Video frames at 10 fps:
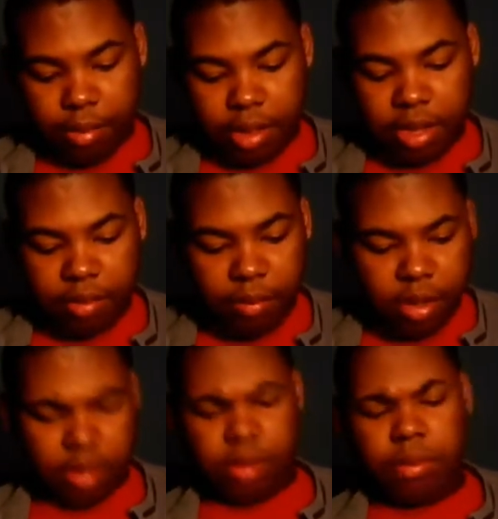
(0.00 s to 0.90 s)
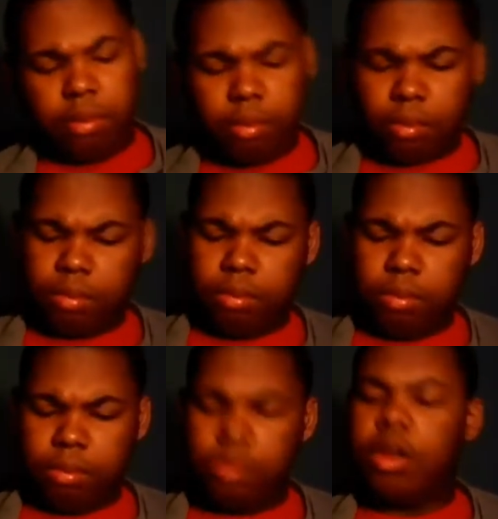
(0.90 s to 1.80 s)
This one,
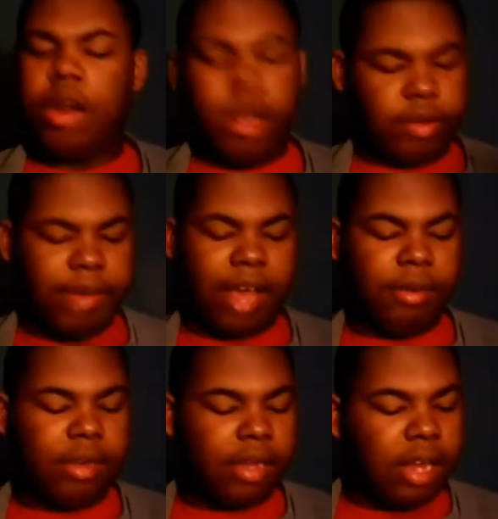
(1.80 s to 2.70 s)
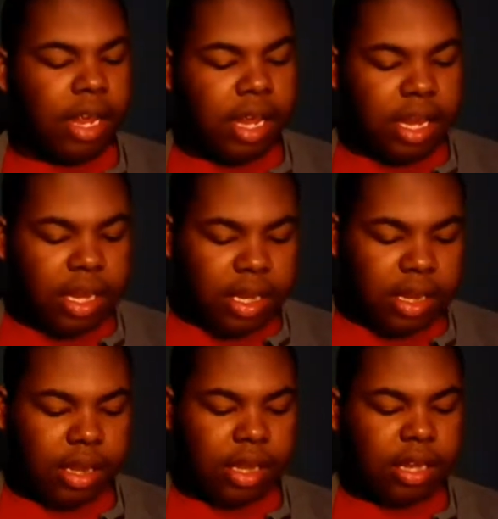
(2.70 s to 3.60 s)
sorry, I was going to say this.
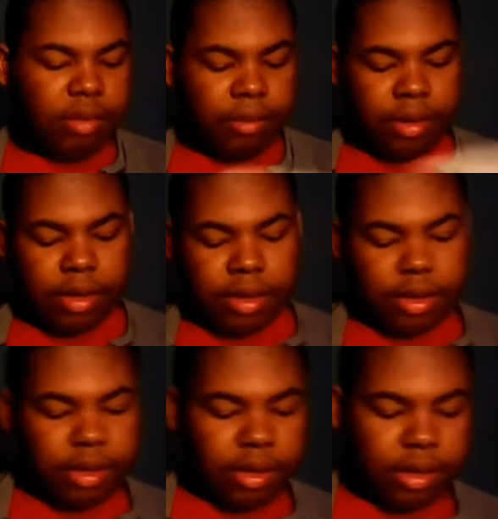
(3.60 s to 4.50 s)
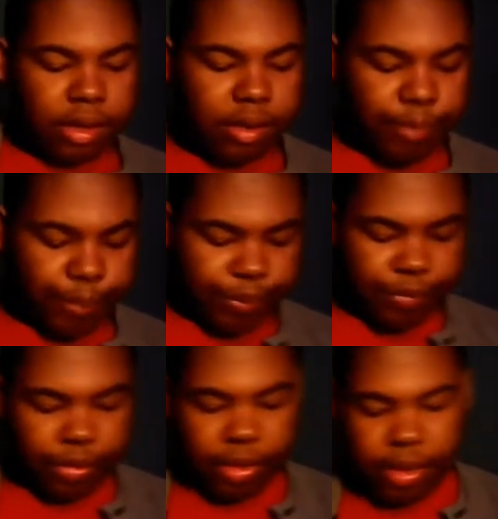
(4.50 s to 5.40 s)
This one
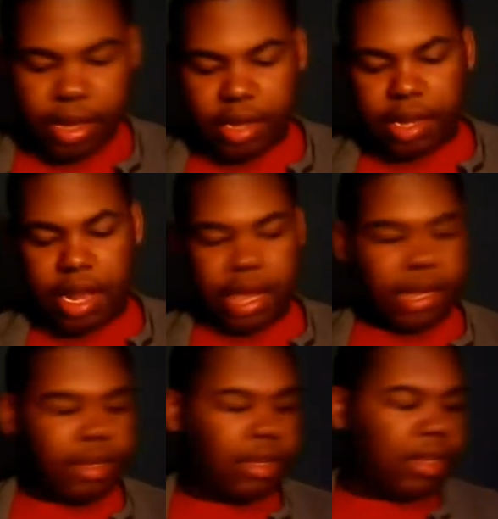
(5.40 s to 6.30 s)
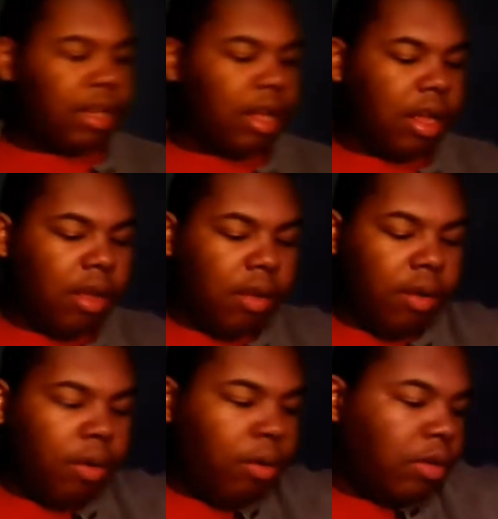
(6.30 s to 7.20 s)
is like just a
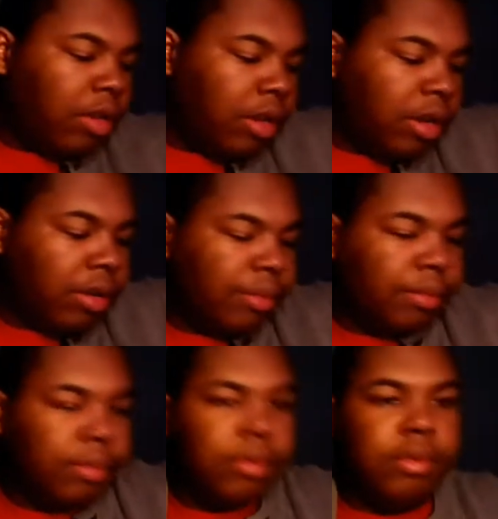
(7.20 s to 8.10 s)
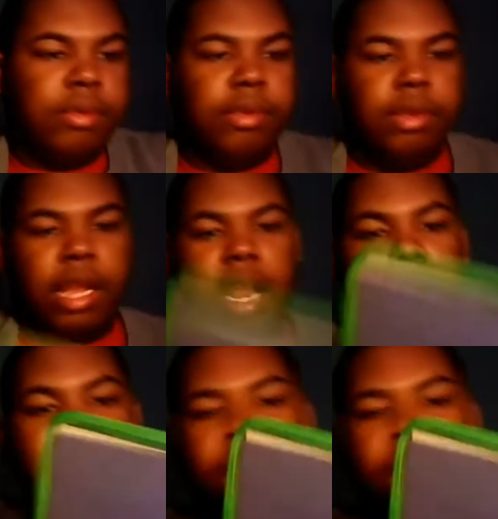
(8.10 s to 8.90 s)
holder that I